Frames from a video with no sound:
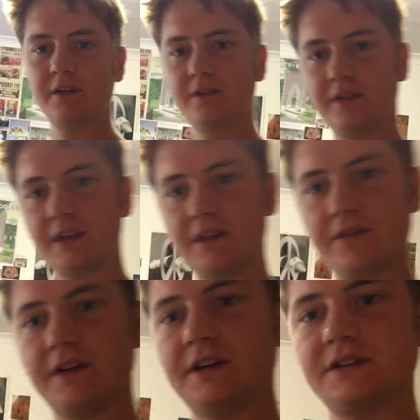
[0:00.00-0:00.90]
if you think the
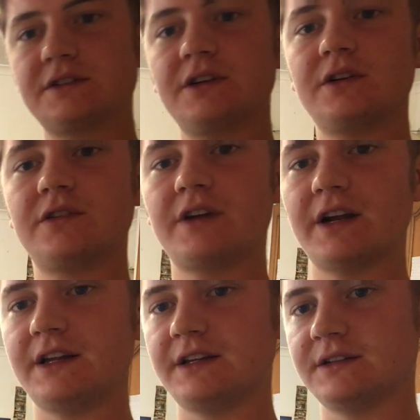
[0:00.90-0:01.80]
video is good
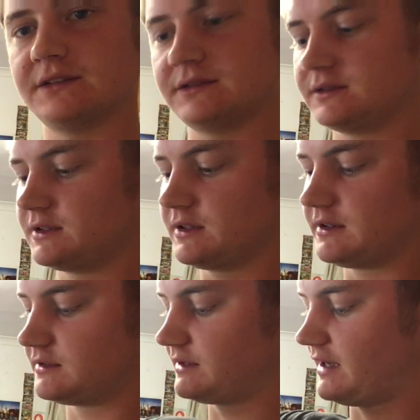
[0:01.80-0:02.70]
already.
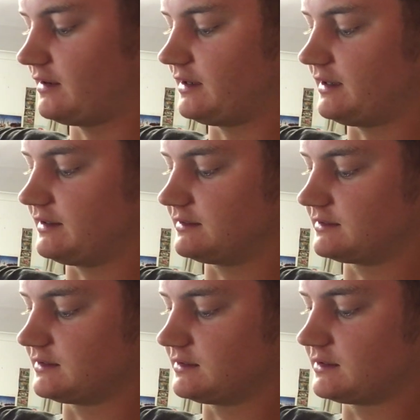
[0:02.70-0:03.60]
Here it
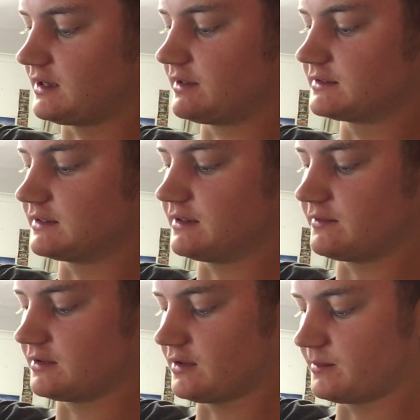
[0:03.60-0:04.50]
is, nice and
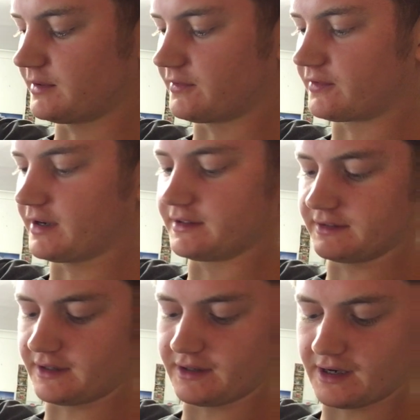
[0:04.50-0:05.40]
even. Don't be afraid to
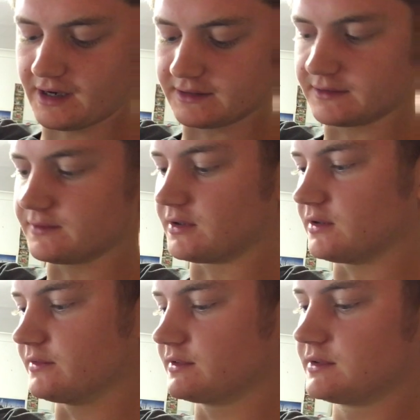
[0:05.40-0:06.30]
get your hands
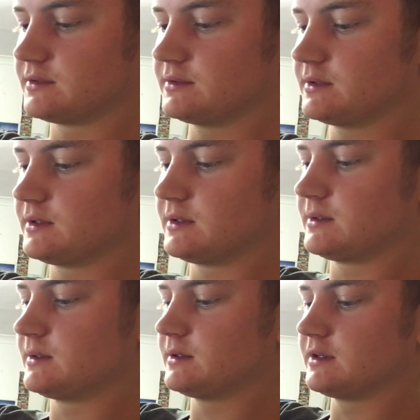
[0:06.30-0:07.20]
involved.
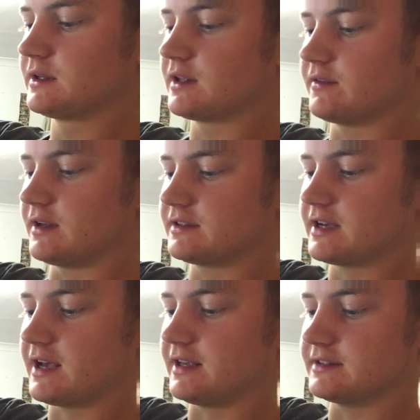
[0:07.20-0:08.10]
Give it a
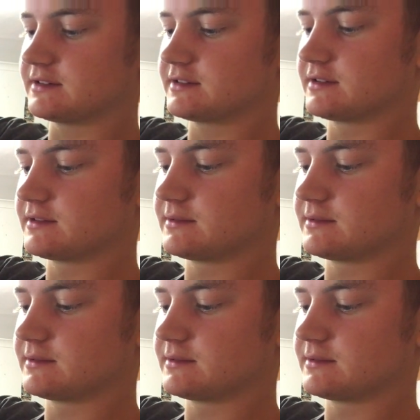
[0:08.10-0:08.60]
taste.